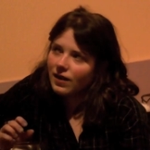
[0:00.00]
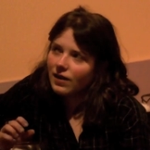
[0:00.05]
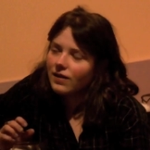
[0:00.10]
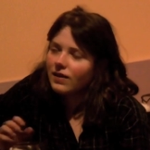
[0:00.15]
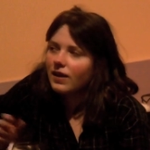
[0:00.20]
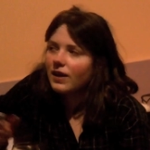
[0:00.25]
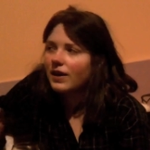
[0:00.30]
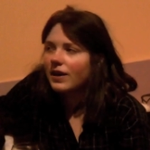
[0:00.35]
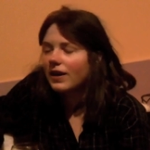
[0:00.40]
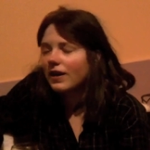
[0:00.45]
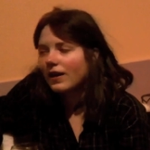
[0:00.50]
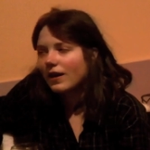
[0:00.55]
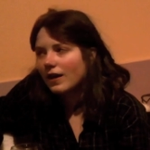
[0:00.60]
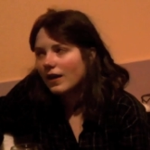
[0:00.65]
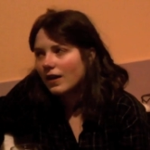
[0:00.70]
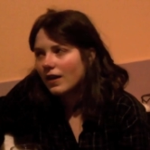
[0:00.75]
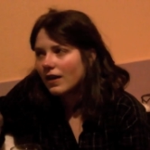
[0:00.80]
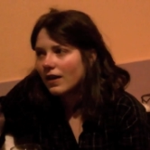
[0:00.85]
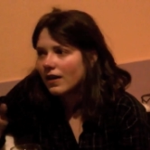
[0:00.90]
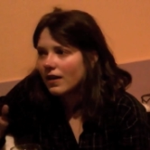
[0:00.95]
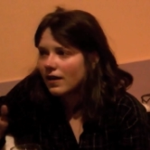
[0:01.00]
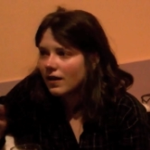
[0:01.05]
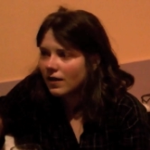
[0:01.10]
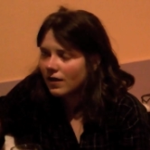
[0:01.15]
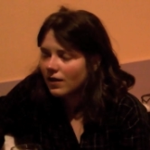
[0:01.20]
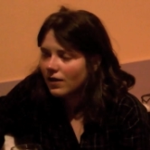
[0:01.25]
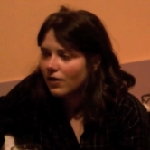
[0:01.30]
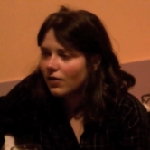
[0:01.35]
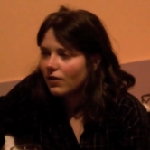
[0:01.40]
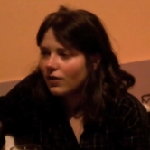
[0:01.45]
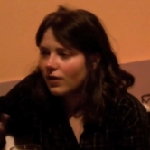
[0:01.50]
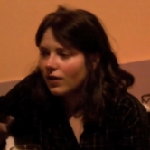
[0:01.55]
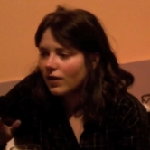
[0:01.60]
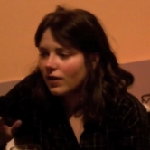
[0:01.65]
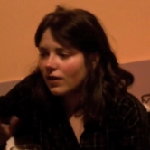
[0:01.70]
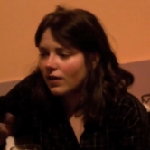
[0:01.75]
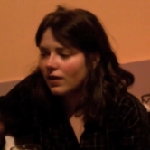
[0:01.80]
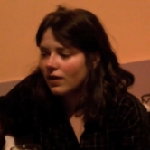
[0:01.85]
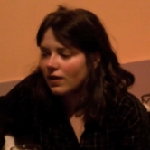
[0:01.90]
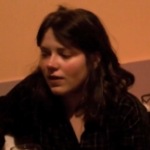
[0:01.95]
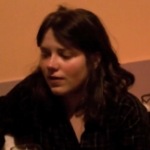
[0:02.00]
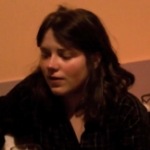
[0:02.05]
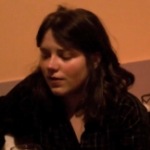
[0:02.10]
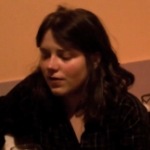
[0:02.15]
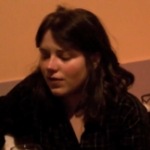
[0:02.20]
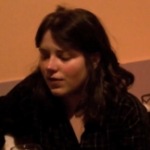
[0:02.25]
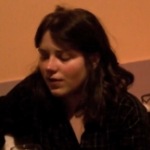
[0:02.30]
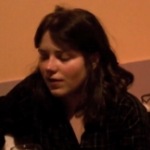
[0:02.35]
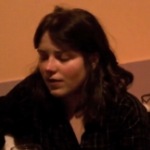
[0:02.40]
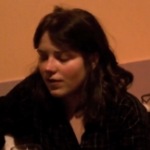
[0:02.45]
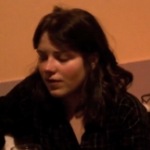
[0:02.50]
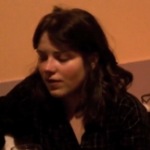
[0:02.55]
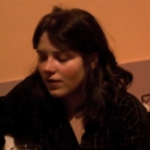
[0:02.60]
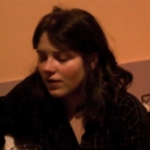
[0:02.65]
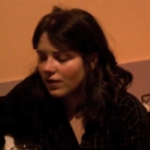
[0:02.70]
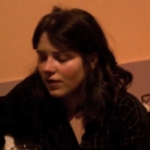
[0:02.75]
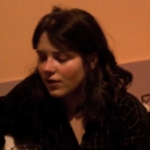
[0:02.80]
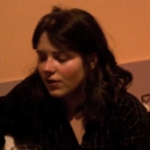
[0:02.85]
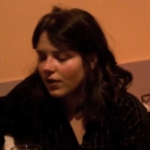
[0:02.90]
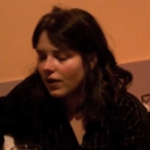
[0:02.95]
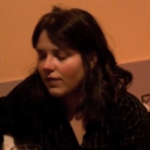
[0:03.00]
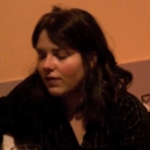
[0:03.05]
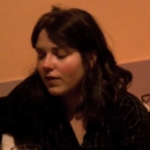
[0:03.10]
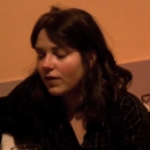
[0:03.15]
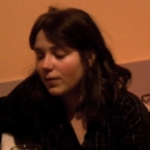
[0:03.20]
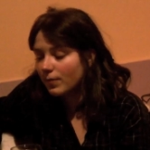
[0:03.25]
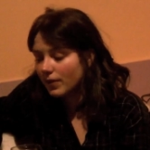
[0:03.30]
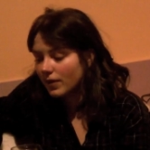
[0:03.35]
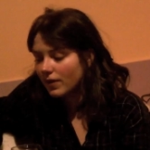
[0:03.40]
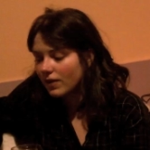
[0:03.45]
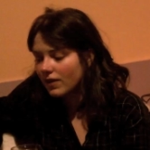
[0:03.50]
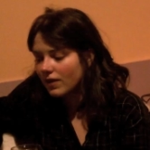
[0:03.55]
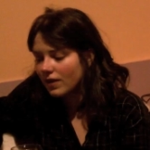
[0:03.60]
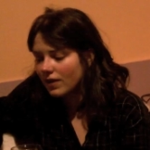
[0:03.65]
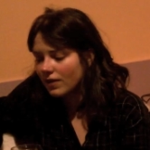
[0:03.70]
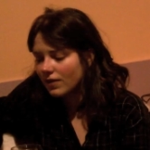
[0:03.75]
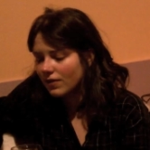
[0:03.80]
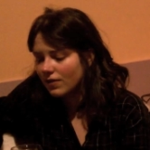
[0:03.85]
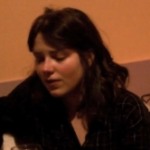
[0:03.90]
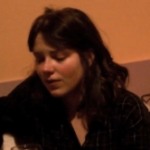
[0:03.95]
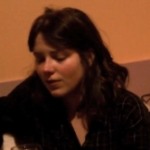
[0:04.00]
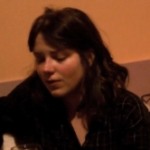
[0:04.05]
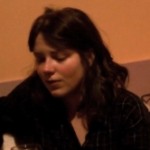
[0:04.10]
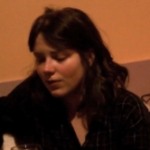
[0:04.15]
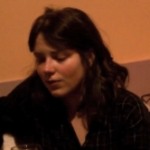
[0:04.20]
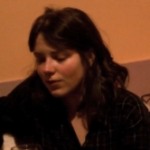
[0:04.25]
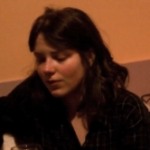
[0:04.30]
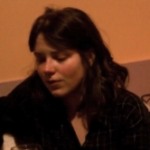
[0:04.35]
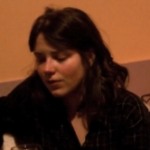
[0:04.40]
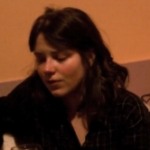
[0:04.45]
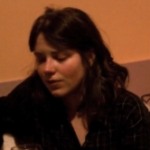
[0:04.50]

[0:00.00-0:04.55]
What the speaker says: like, you know, it's you have the ability to